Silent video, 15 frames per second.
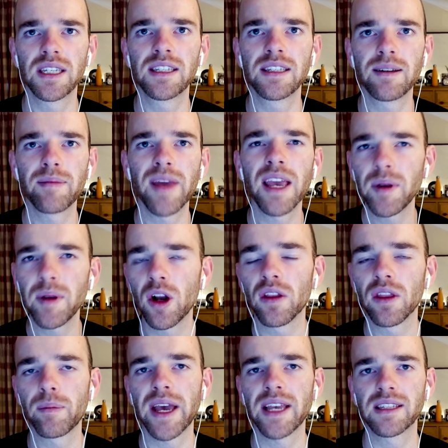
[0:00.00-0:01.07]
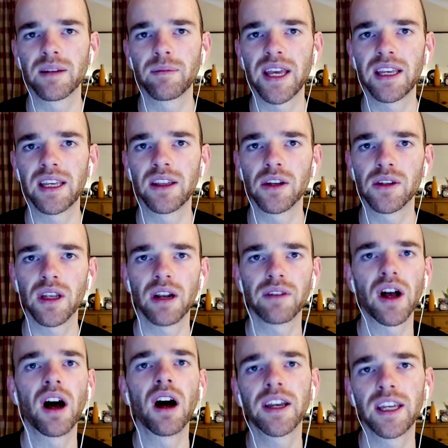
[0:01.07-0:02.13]
He's maybe not the best at making those sort of
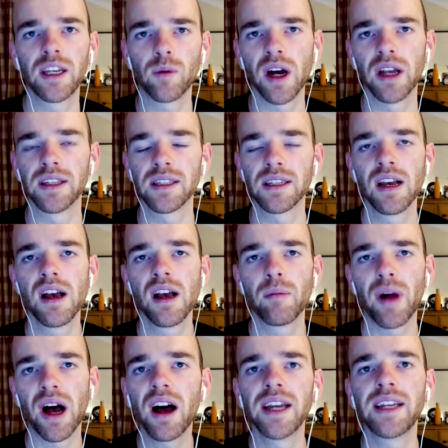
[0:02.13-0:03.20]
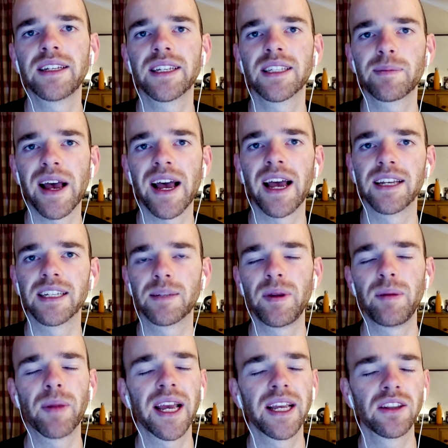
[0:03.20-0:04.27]
arcing runs behind his man to
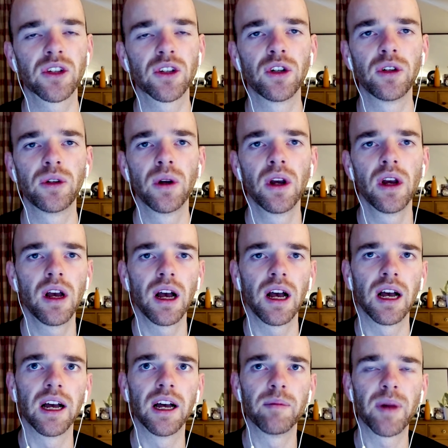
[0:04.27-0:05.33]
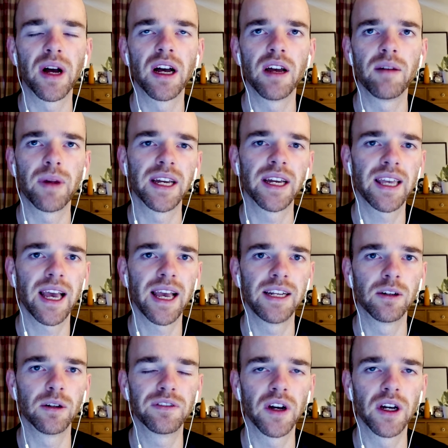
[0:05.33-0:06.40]
be played through by Kane
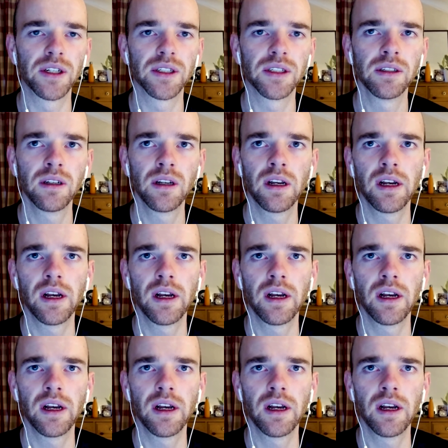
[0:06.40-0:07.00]
or Foden.